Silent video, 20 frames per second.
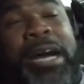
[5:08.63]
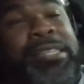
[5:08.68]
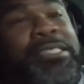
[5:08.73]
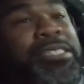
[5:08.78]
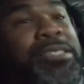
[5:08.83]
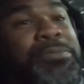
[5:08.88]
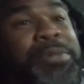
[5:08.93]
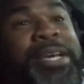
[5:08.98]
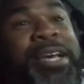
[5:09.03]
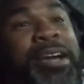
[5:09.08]

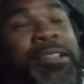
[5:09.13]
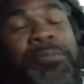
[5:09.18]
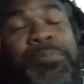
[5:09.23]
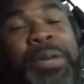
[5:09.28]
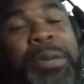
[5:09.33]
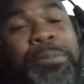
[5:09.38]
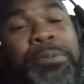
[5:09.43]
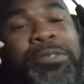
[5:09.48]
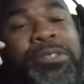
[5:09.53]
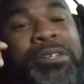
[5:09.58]
Not just me, other
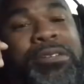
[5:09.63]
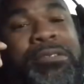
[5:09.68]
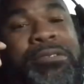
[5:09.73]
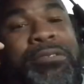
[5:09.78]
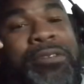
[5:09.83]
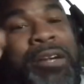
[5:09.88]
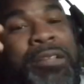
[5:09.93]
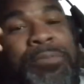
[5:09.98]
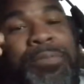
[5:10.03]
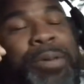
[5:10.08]
people
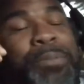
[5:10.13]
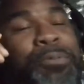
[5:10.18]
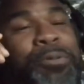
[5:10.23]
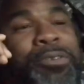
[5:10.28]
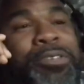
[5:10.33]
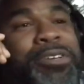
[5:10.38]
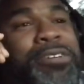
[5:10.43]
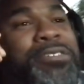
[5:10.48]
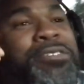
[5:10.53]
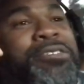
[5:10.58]
too. Other
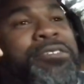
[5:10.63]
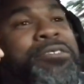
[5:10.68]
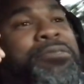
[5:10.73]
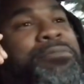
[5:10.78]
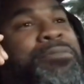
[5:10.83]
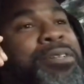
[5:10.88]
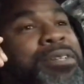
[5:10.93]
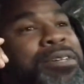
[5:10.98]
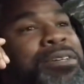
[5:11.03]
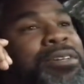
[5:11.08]
people on YouTube.
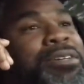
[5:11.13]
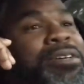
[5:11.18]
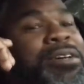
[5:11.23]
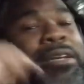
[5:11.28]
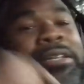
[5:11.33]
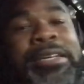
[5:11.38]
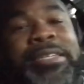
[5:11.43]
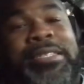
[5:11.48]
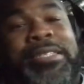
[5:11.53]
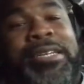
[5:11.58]

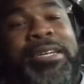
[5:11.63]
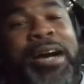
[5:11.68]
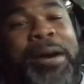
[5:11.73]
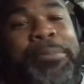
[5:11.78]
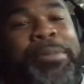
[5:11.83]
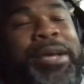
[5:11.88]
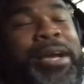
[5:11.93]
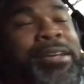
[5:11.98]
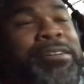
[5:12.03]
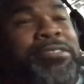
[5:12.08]
And this is a
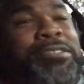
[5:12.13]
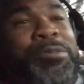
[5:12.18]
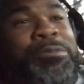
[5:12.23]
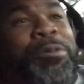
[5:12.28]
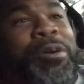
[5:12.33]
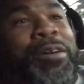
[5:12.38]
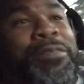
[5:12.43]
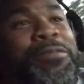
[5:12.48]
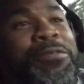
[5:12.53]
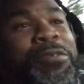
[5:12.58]
company I used to
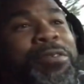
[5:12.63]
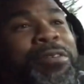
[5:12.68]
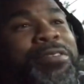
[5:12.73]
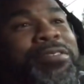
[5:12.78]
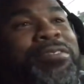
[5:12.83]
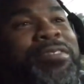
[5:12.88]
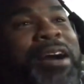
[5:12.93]
work for.